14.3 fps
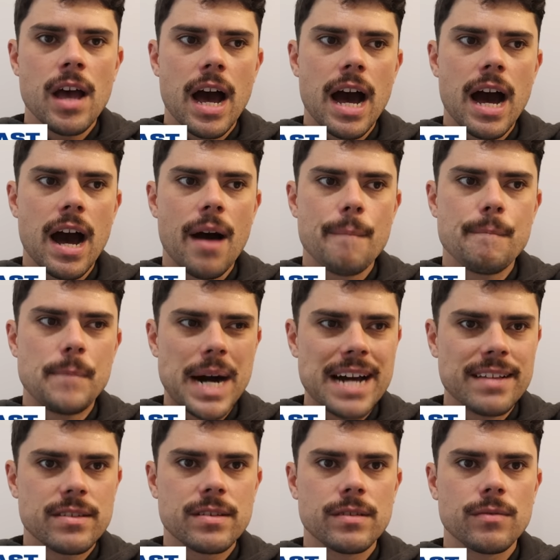
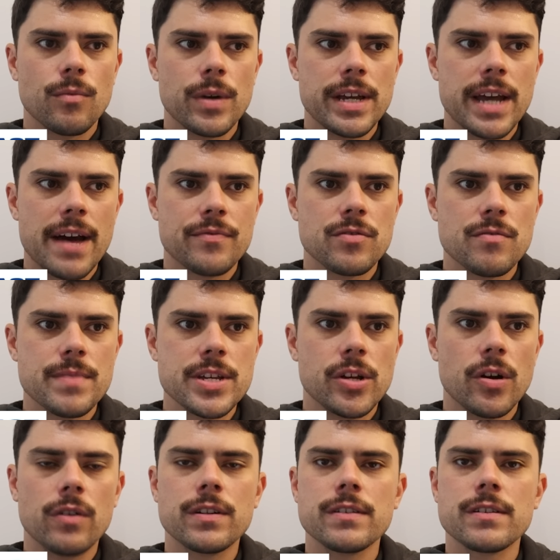but we have to be
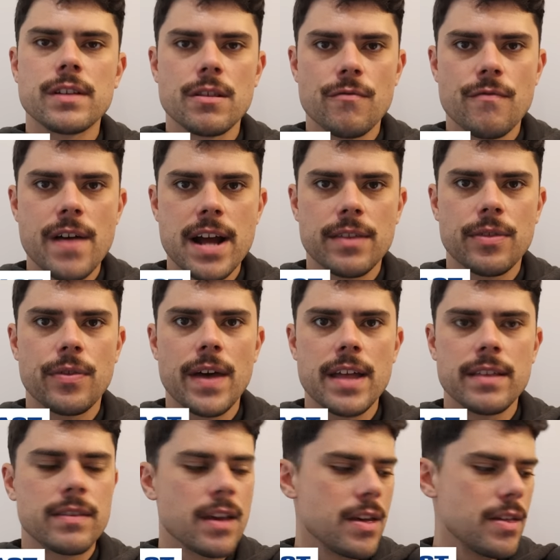cognizant of the fact
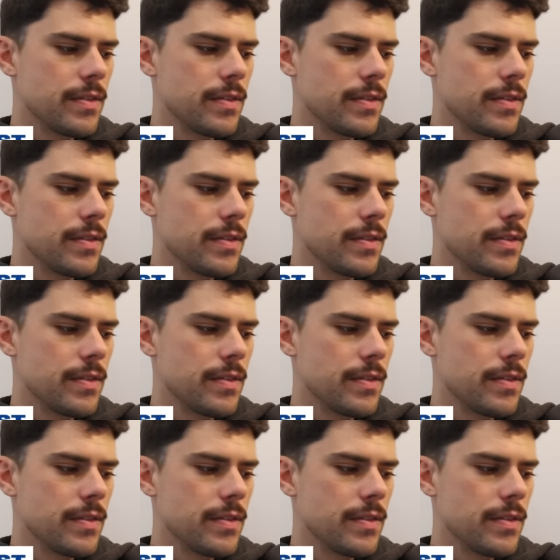that